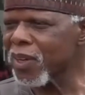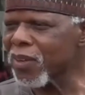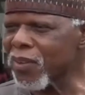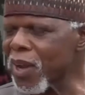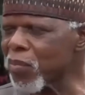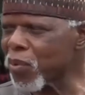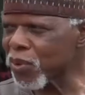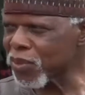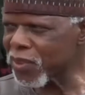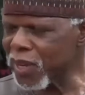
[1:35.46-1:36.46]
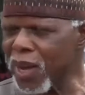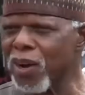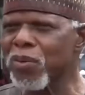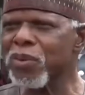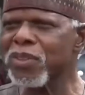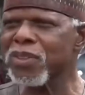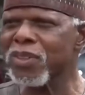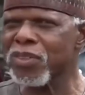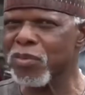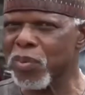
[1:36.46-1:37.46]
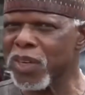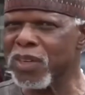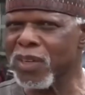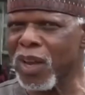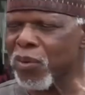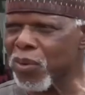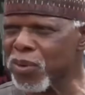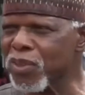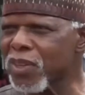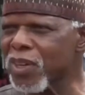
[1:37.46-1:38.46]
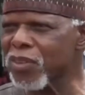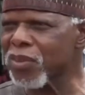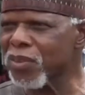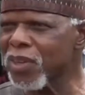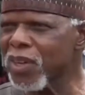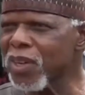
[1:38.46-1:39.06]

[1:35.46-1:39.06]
dry ports now, which is spreading across the nation,